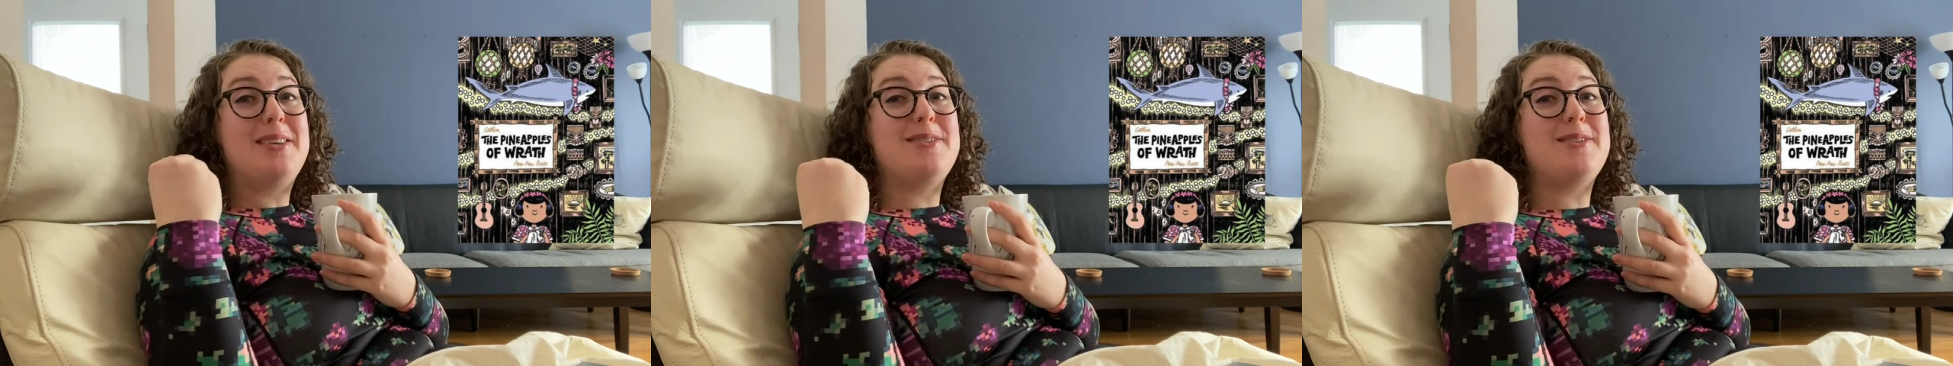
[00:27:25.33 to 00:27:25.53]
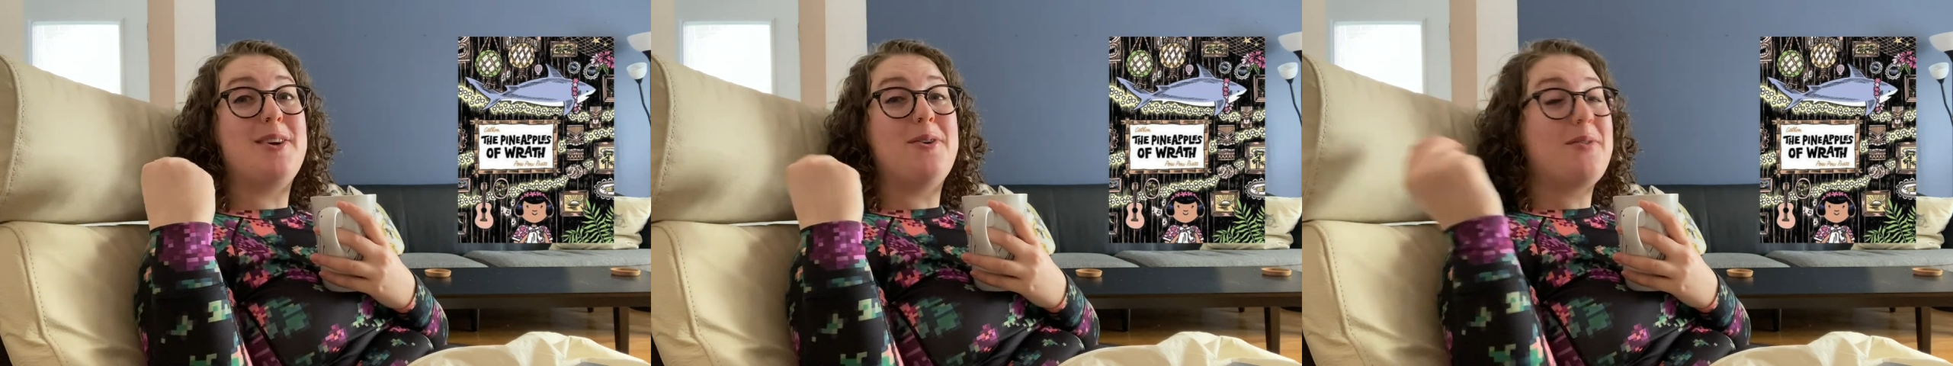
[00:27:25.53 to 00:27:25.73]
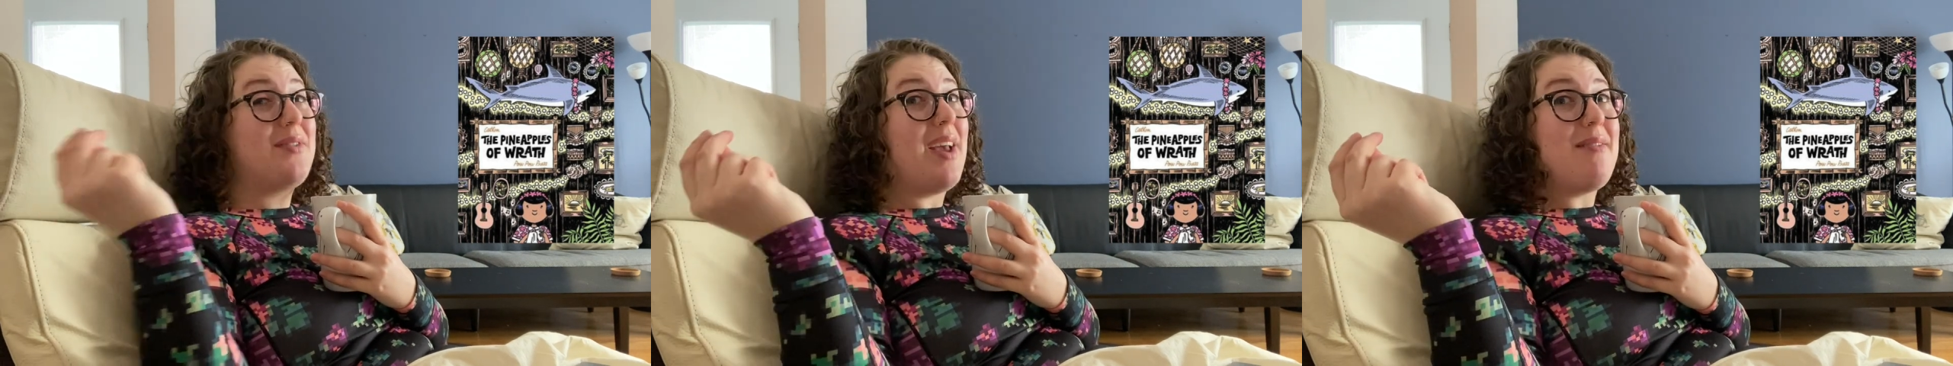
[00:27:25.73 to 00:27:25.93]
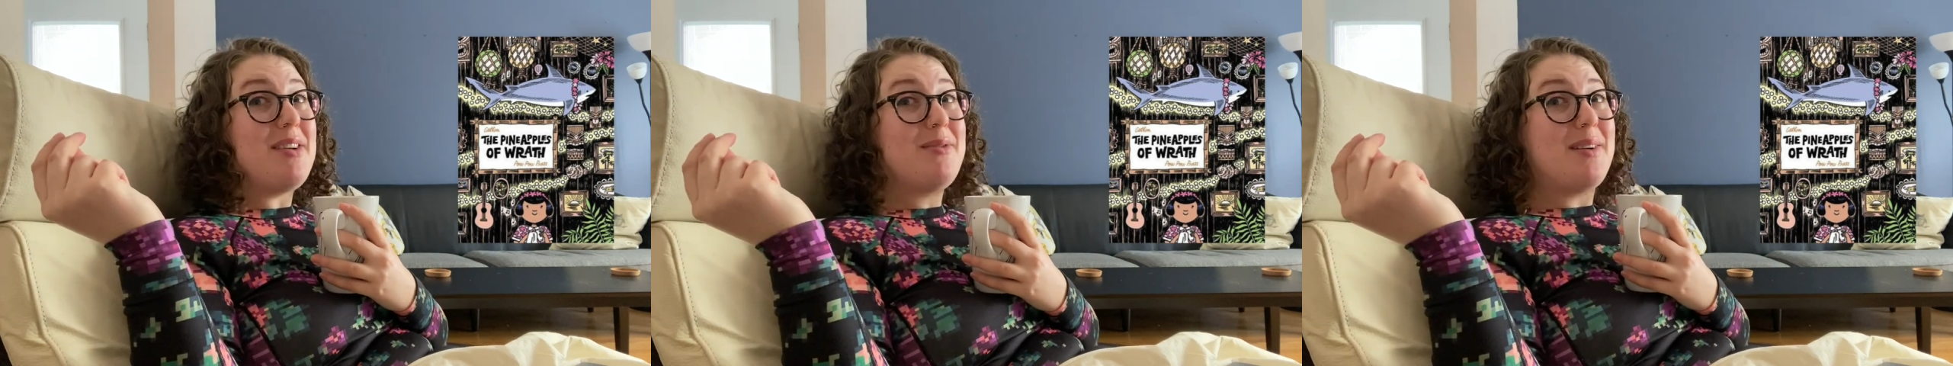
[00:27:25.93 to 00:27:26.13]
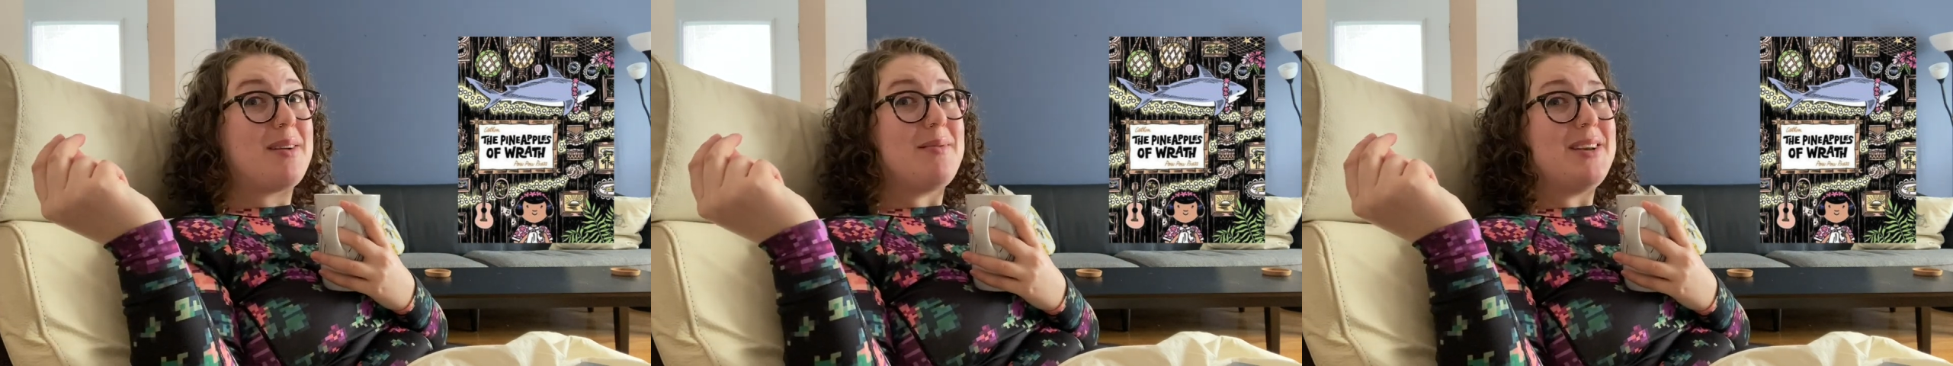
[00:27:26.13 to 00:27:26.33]
So if you have
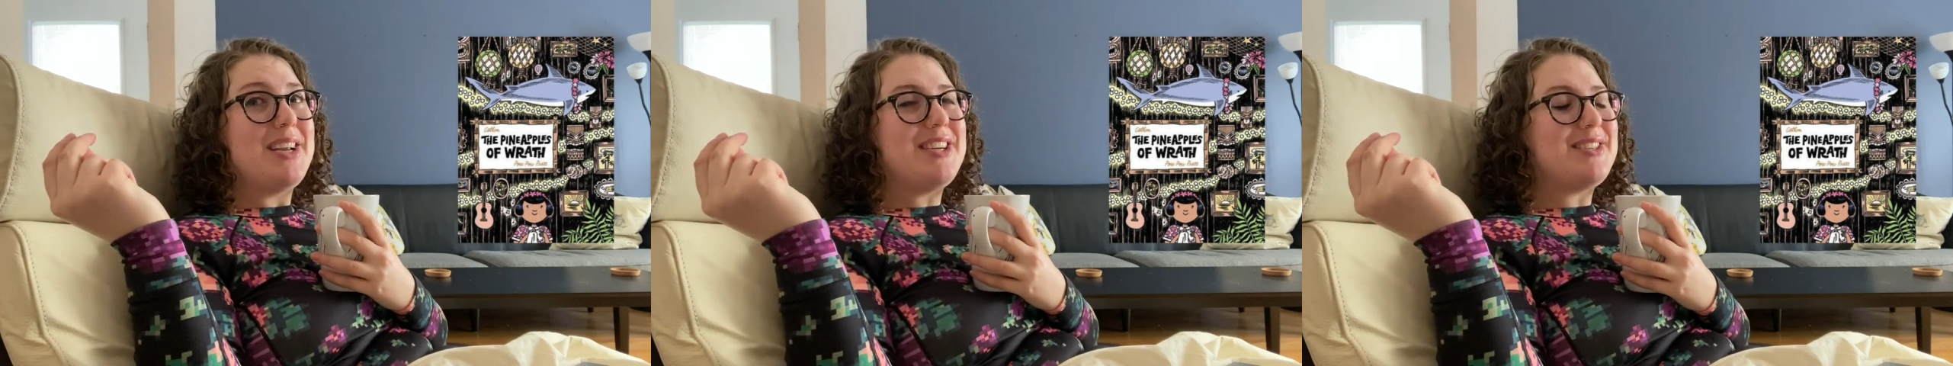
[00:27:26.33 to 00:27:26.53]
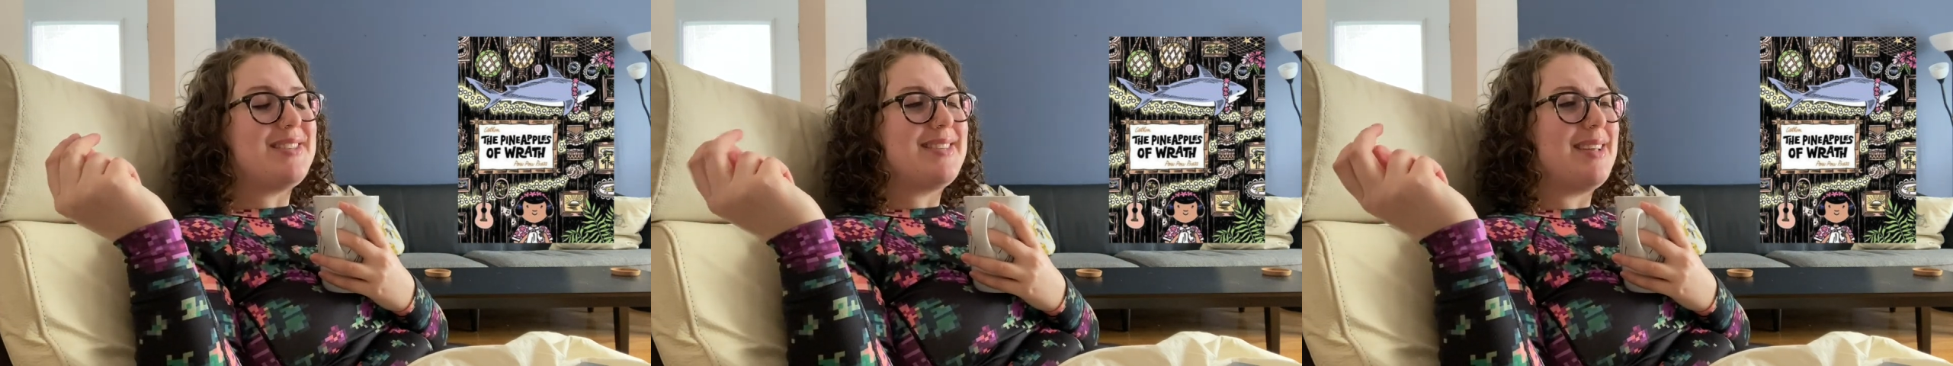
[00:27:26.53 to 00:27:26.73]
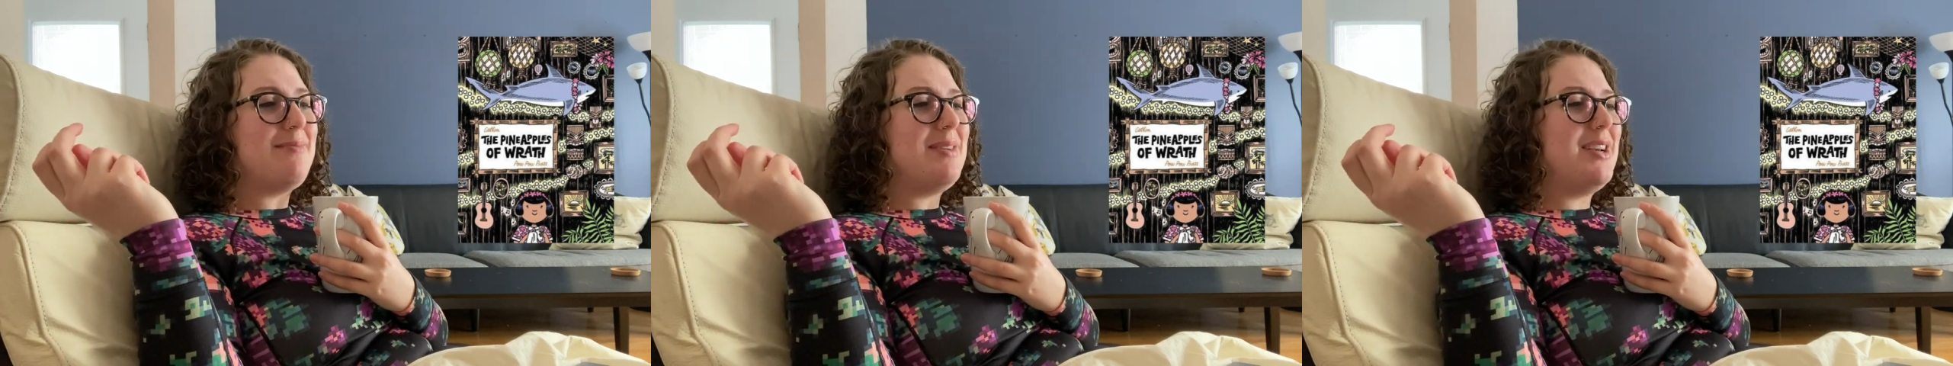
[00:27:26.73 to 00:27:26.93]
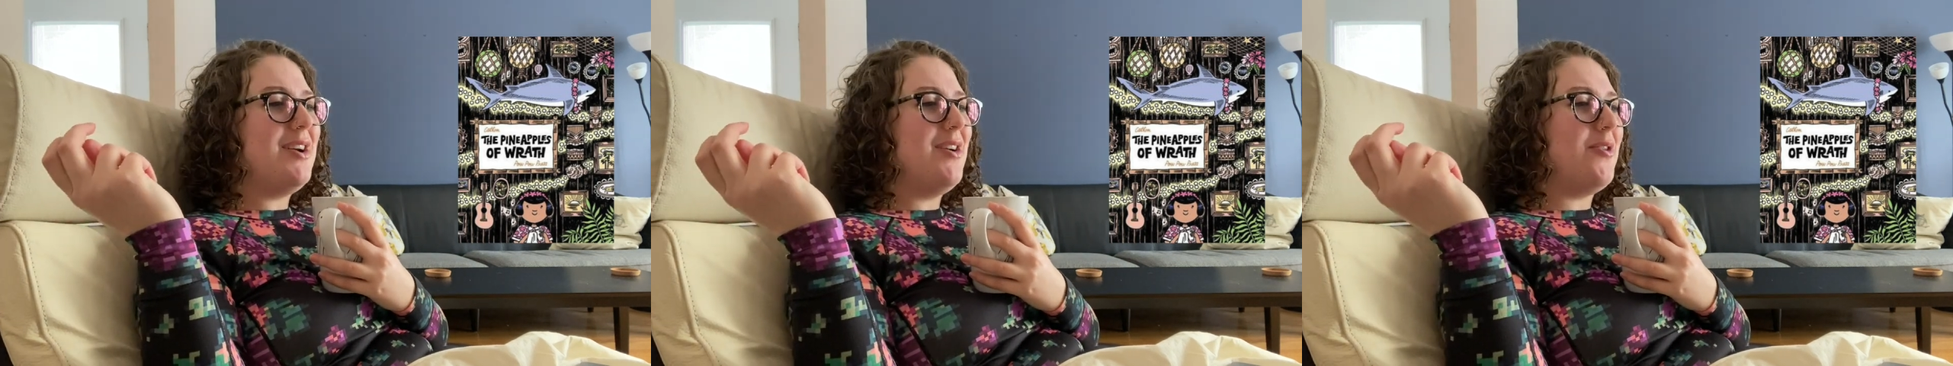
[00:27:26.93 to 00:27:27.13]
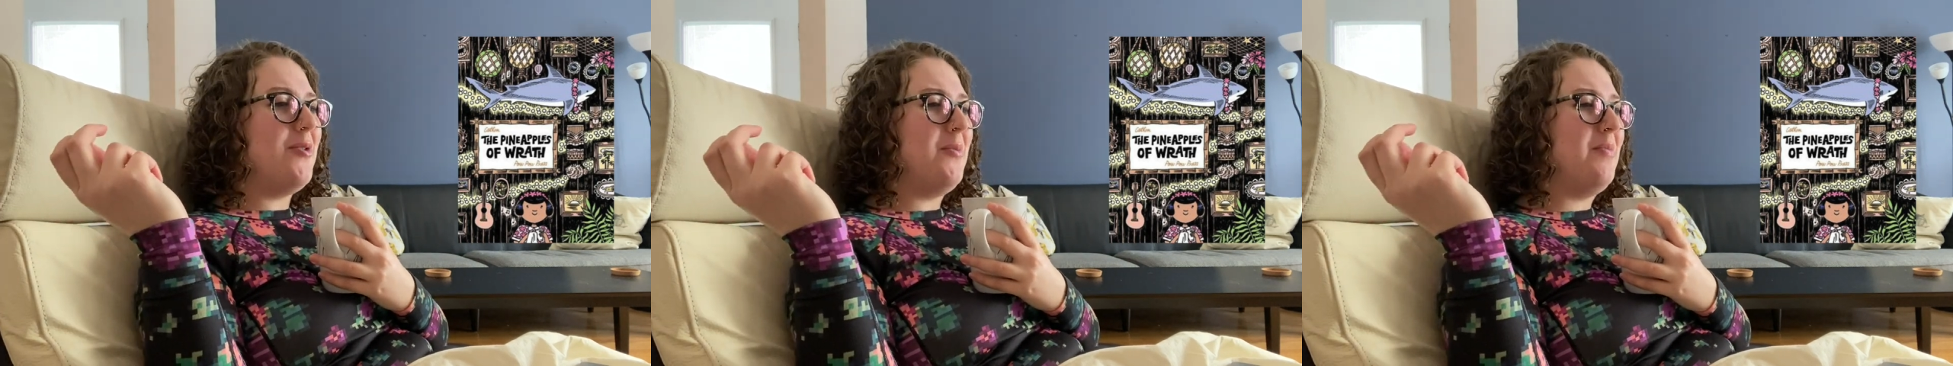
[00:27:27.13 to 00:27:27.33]
any recommendations, let me know.